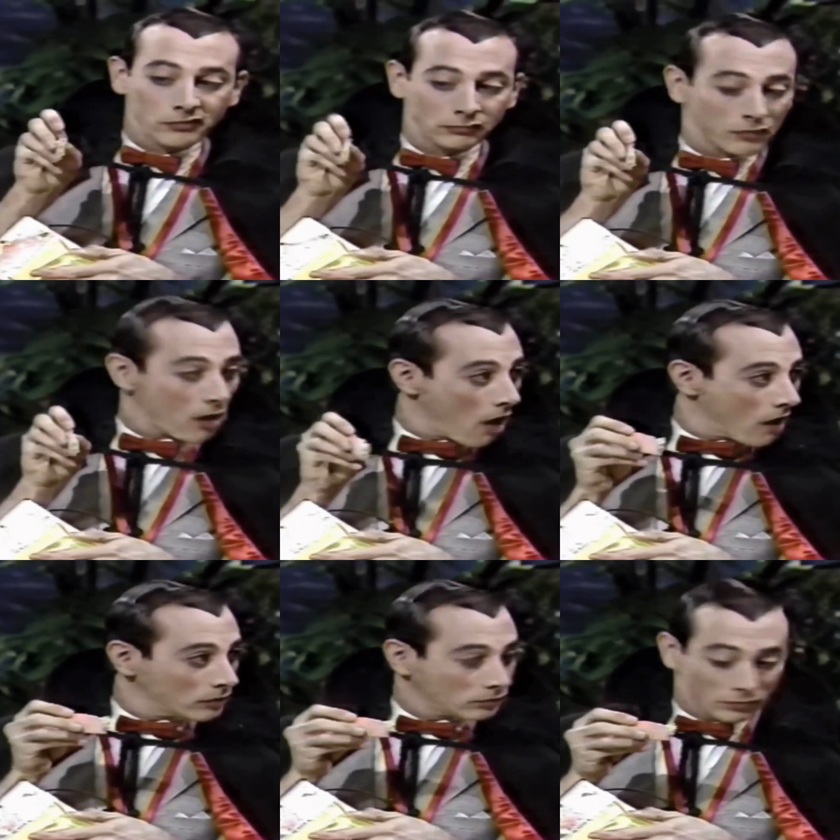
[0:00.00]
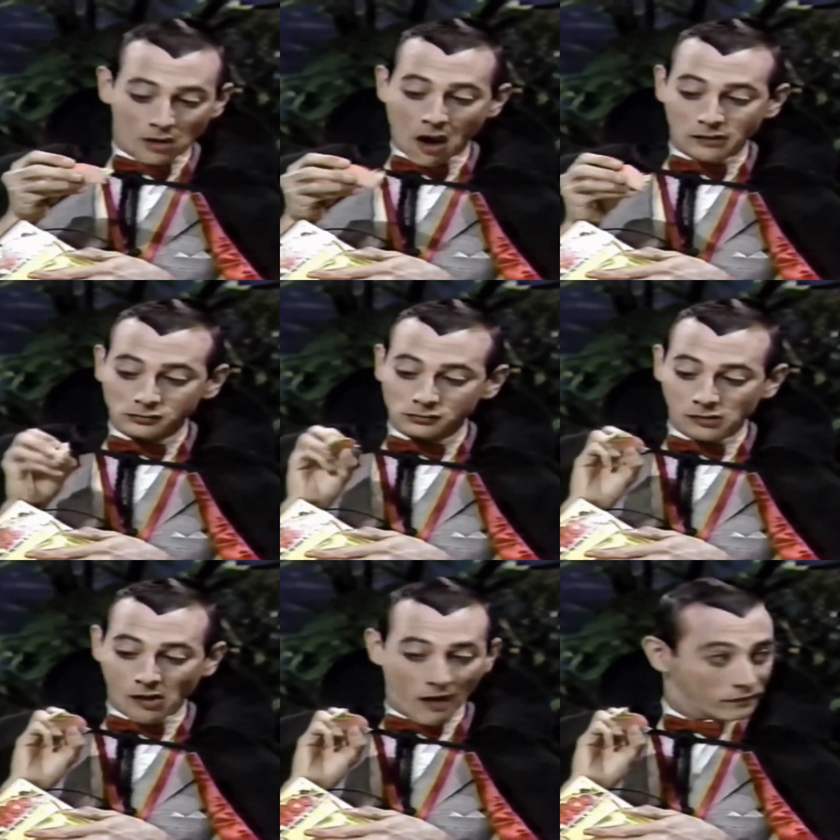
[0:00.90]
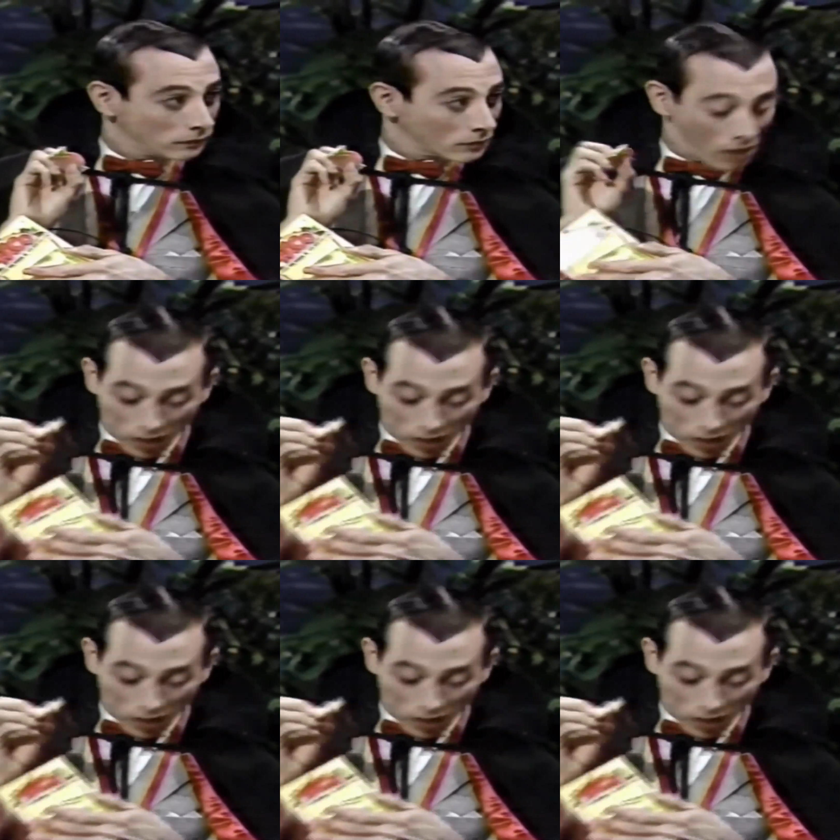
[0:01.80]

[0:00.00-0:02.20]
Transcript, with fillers: you did all right for yourself.